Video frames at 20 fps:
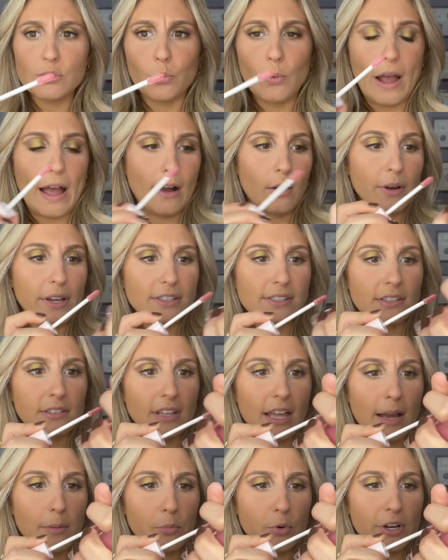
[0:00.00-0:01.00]
Wow, it's a
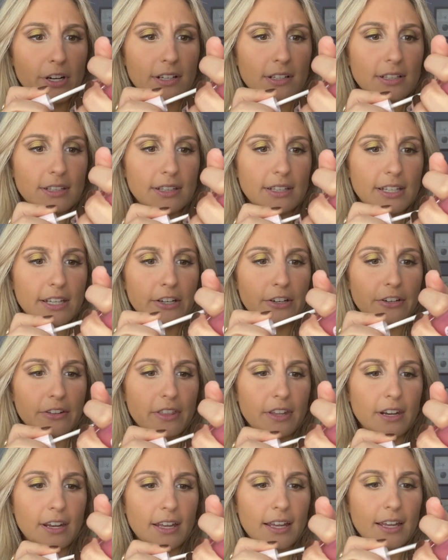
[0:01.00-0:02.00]
lot more clear
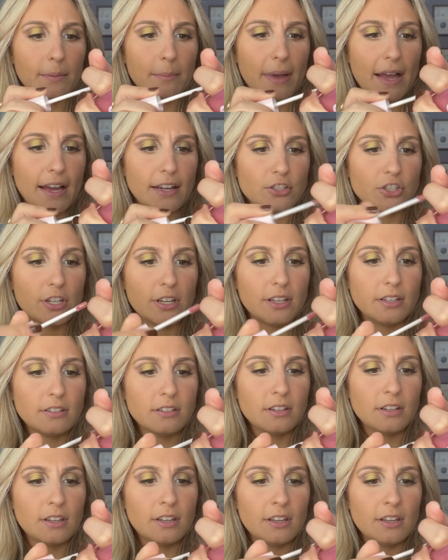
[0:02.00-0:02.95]
than I imagined.